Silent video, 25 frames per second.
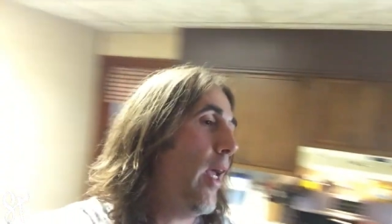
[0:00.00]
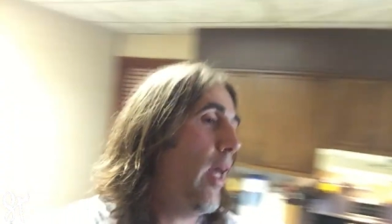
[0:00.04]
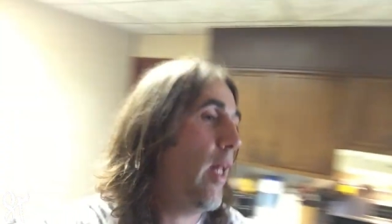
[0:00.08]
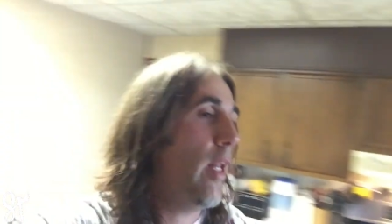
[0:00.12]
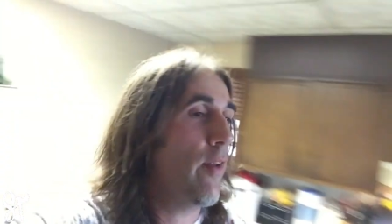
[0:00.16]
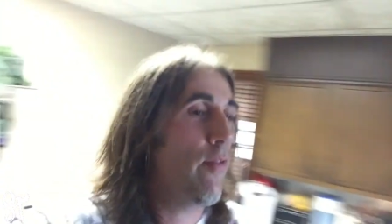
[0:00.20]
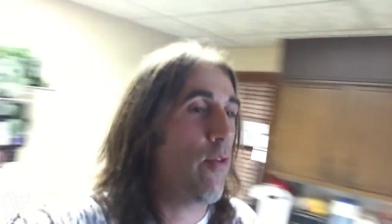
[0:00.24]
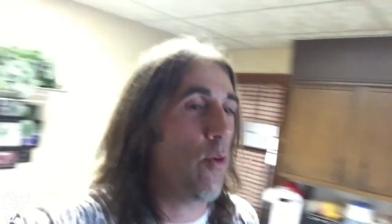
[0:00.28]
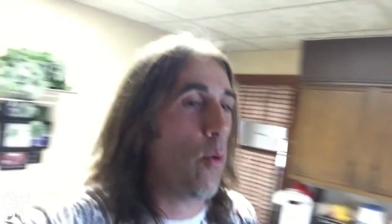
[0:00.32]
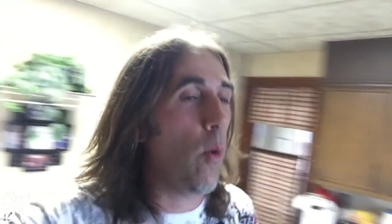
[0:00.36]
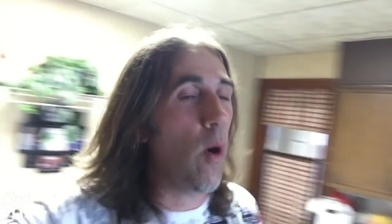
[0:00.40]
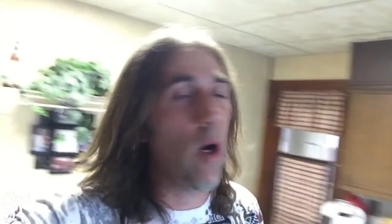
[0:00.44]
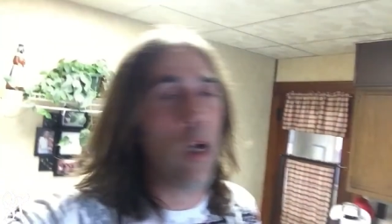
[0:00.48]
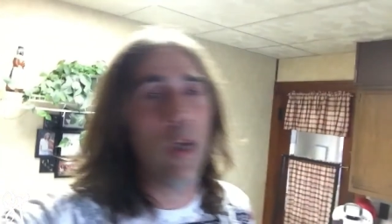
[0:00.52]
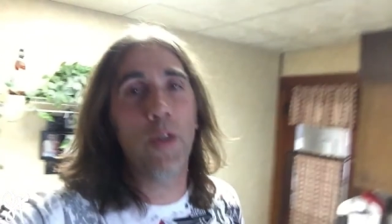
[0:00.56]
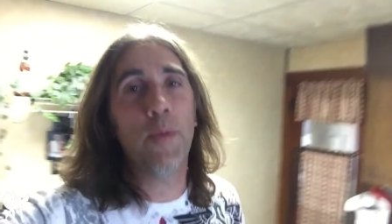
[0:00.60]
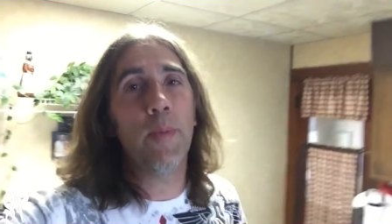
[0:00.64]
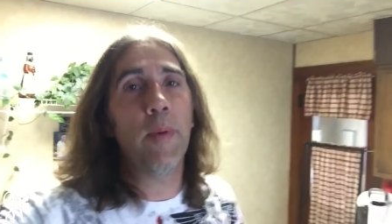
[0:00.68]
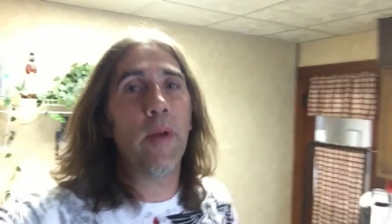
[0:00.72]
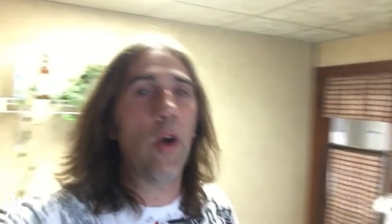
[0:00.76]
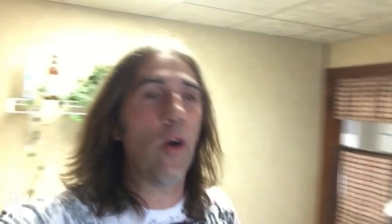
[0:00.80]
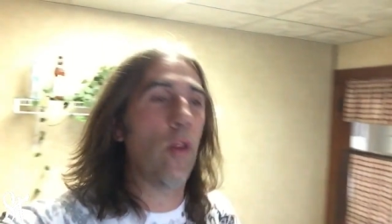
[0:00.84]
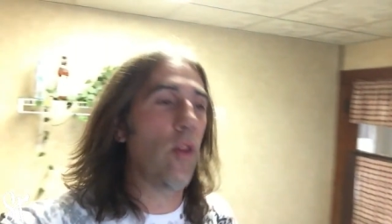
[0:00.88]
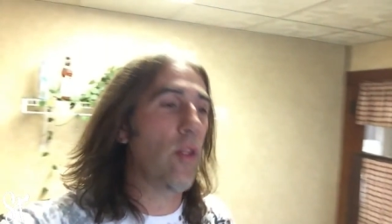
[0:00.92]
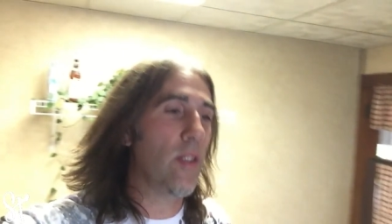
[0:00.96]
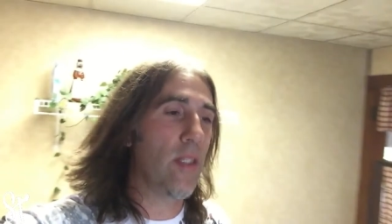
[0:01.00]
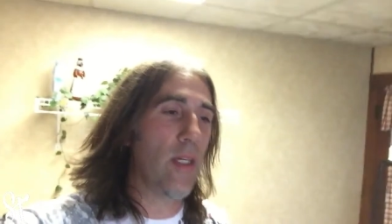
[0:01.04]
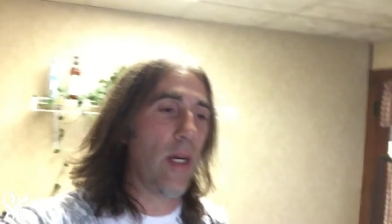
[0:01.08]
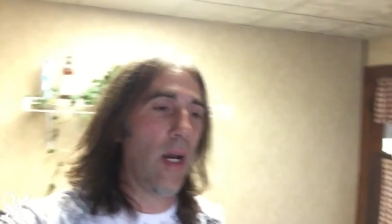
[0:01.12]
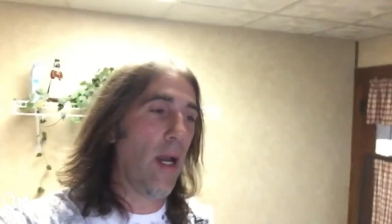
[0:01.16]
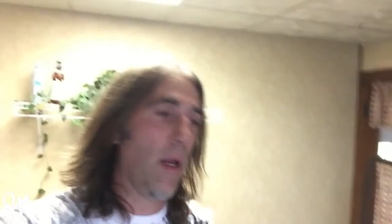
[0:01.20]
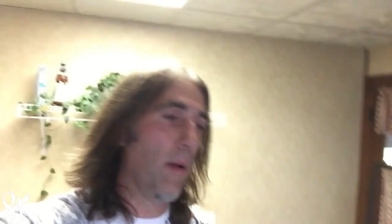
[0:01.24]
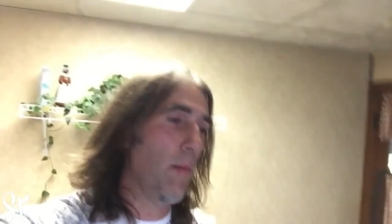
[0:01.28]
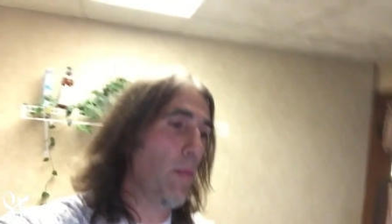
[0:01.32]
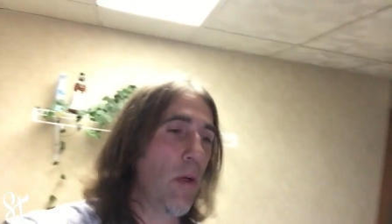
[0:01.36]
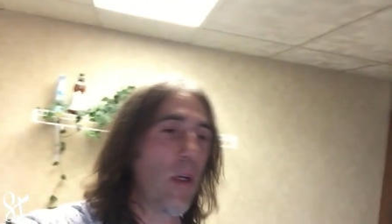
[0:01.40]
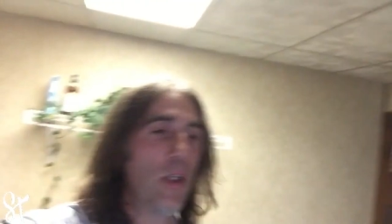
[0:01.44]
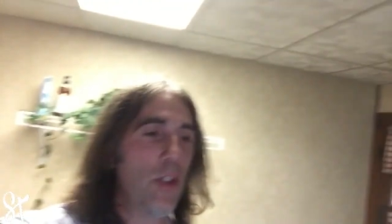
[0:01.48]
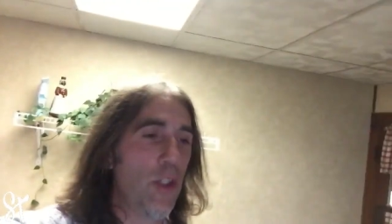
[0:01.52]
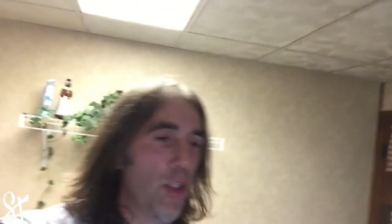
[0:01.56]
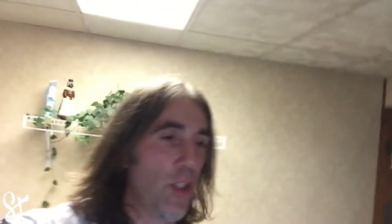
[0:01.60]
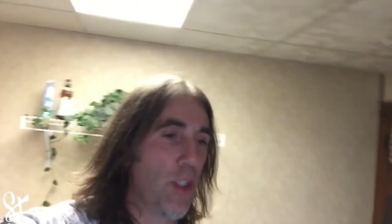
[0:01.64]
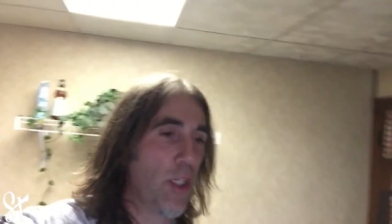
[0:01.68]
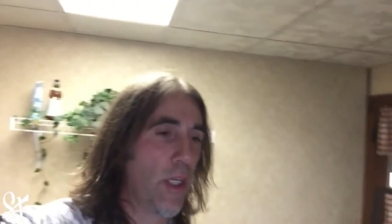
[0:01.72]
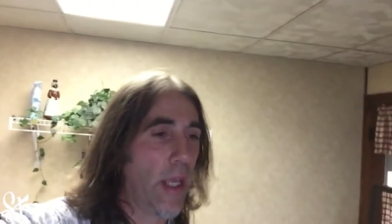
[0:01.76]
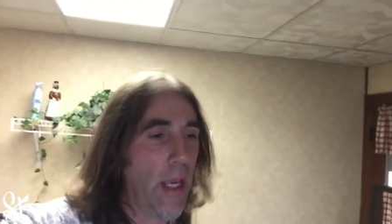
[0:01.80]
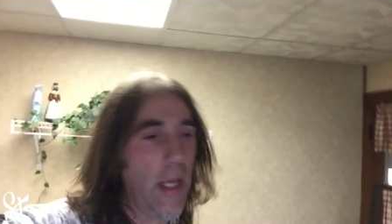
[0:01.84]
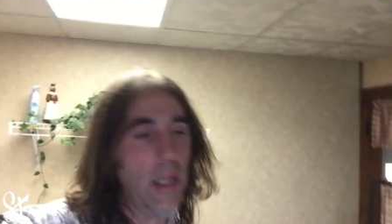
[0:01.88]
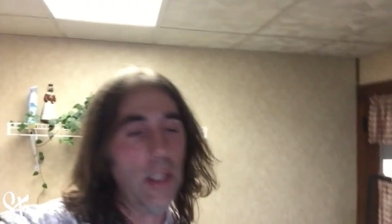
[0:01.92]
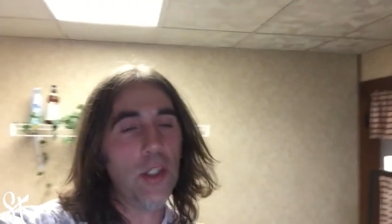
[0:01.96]
And if you watch me all the time or
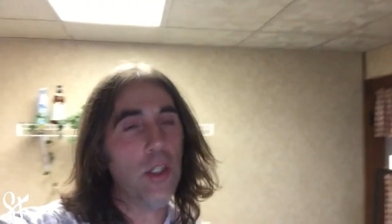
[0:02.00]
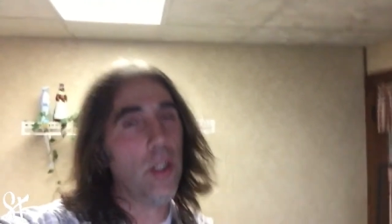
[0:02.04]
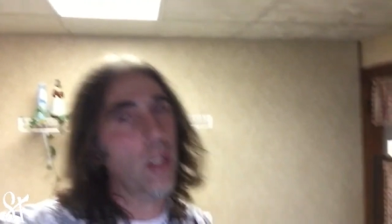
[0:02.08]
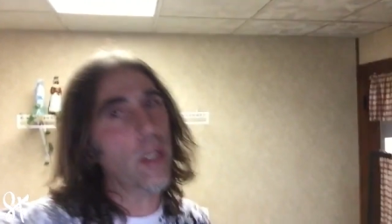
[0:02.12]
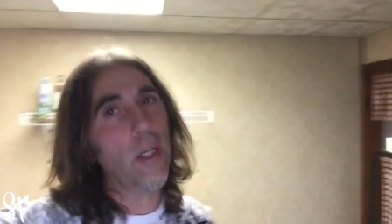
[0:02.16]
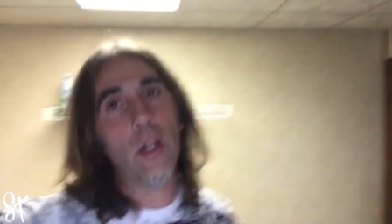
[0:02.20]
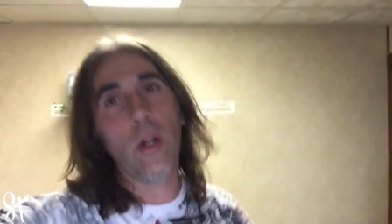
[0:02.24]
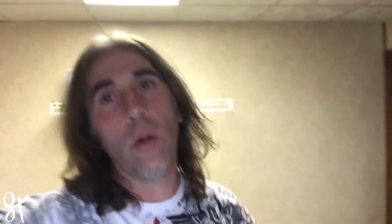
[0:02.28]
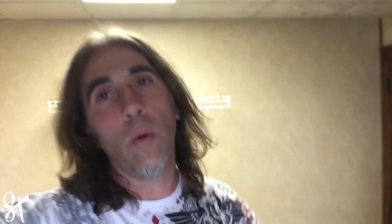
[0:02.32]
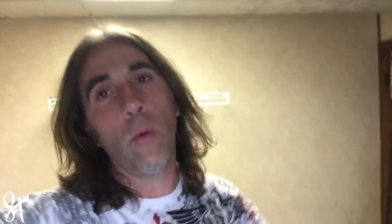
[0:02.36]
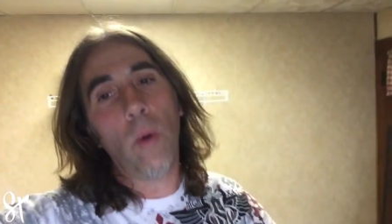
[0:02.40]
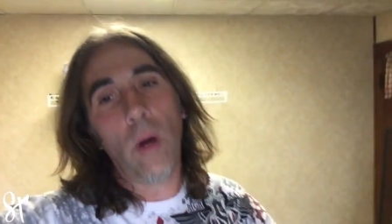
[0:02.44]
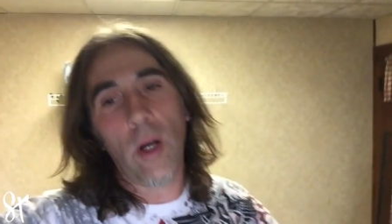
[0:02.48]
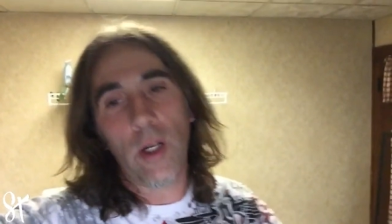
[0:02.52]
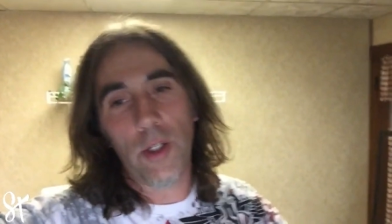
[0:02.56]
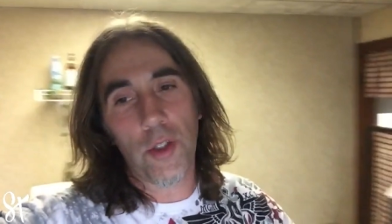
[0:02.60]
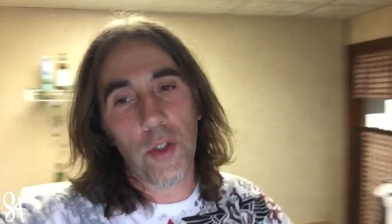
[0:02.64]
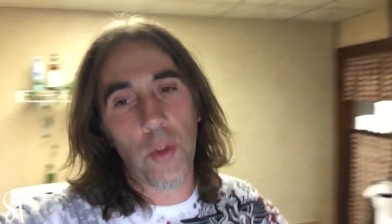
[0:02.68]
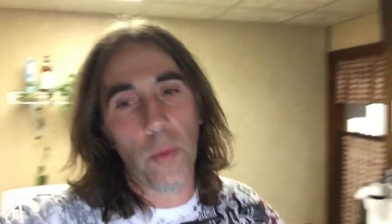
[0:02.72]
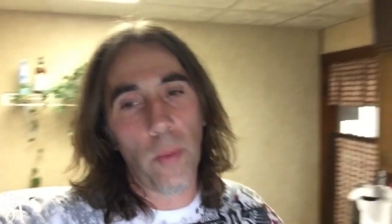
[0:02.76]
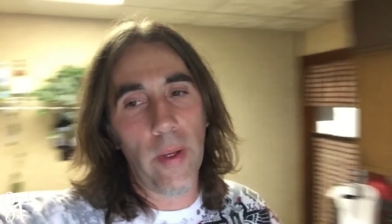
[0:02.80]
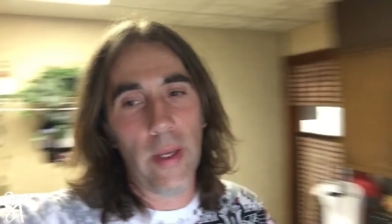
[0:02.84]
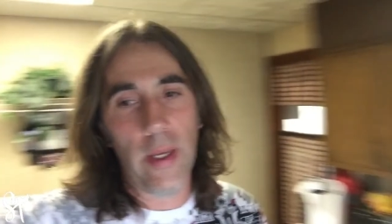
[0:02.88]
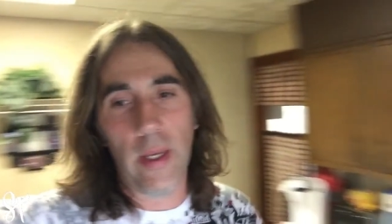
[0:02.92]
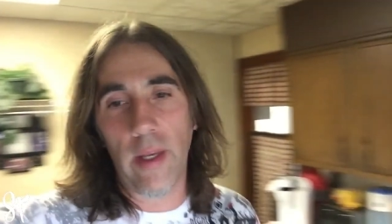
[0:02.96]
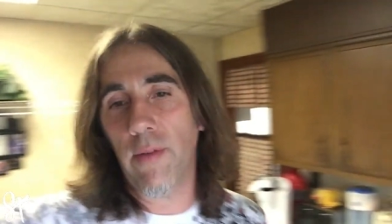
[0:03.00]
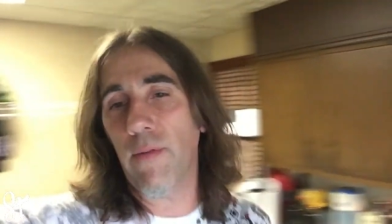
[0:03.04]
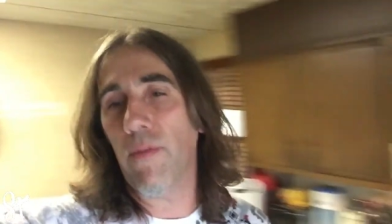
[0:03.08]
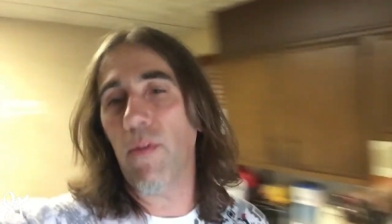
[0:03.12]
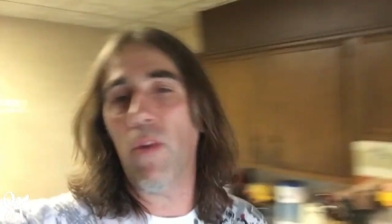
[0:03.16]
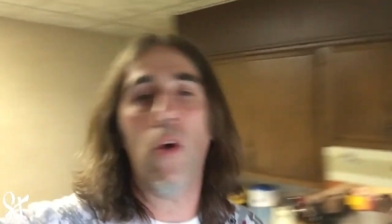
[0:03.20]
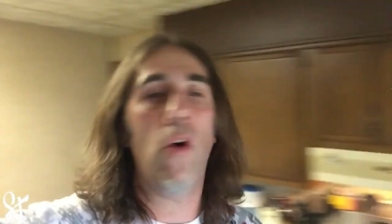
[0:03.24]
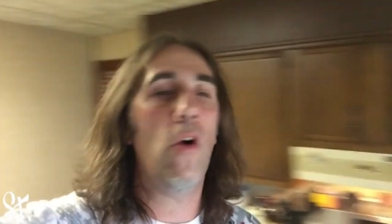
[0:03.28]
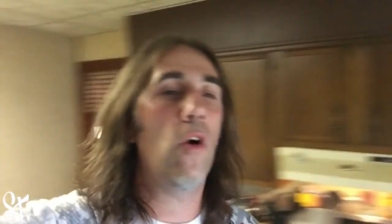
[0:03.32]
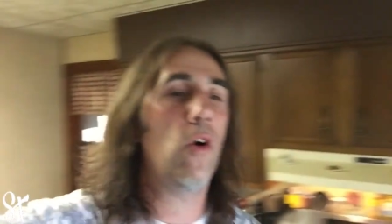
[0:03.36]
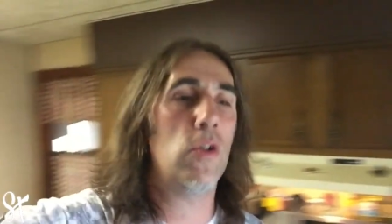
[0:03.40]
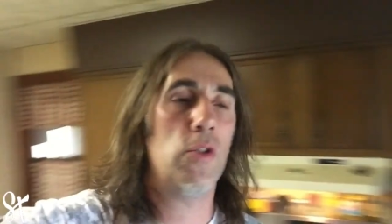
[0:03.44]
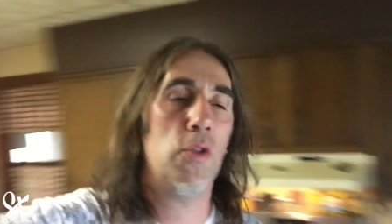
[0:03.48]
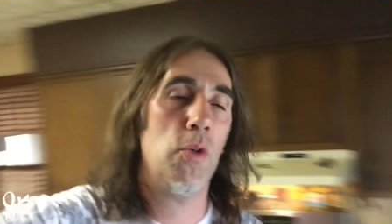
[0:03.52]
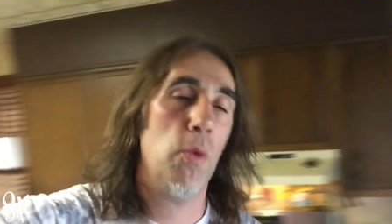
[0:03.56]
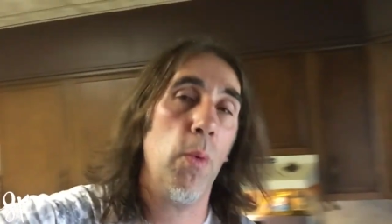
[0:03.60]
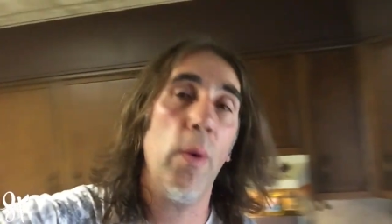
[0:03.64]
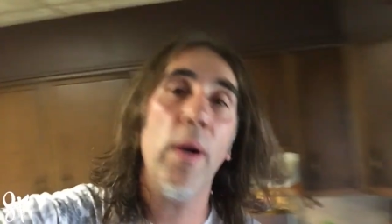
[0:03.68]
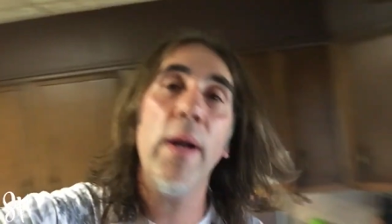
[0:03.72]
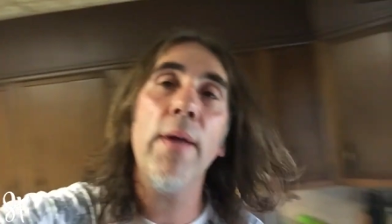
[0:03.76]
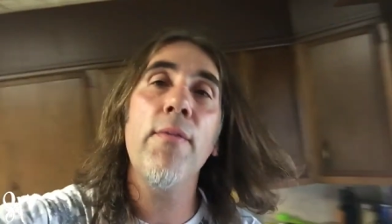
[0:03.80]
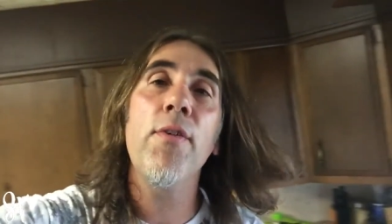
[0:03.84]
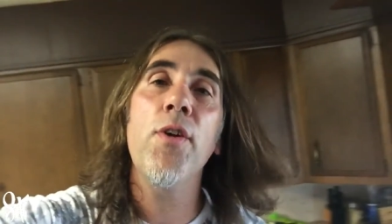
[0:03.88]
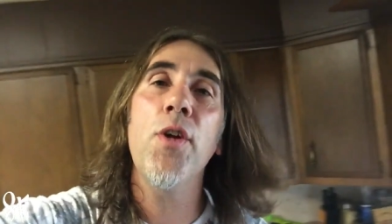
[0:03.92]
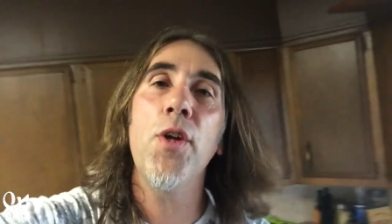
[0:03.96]
just occasionally or watch the weekend vlogs or
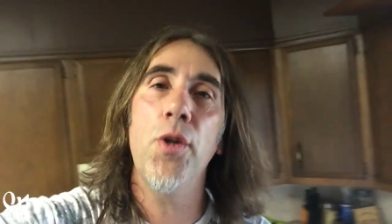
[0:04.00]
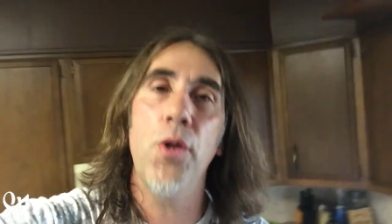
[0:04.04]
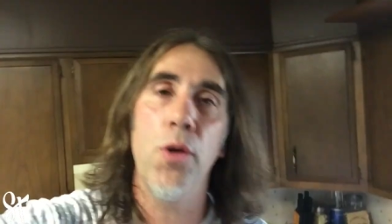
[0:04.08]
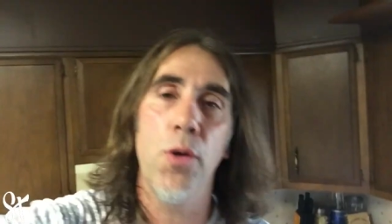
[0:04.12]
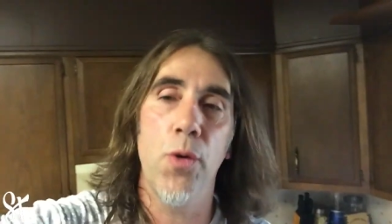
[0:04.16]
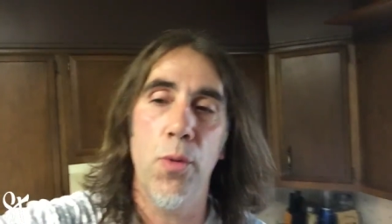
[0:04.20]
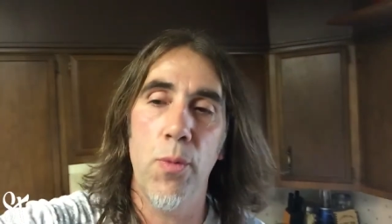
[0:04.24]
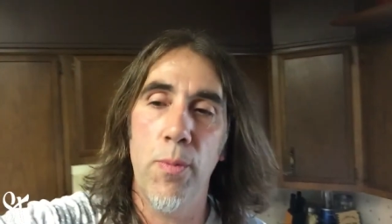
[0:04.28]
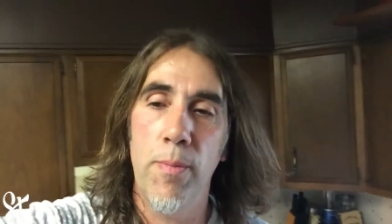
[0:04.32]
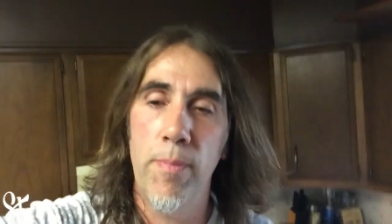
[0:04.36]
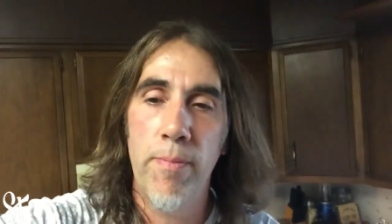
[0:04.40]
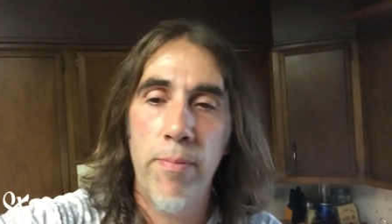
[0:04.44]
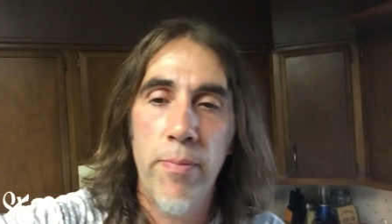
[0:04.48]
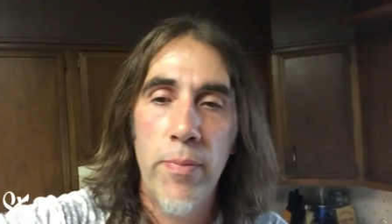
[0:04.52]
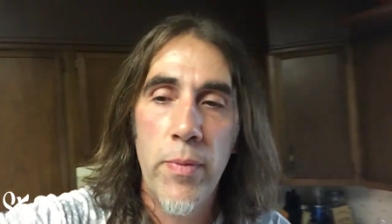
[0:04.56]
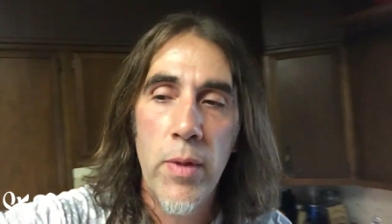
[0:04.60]
whatever you do,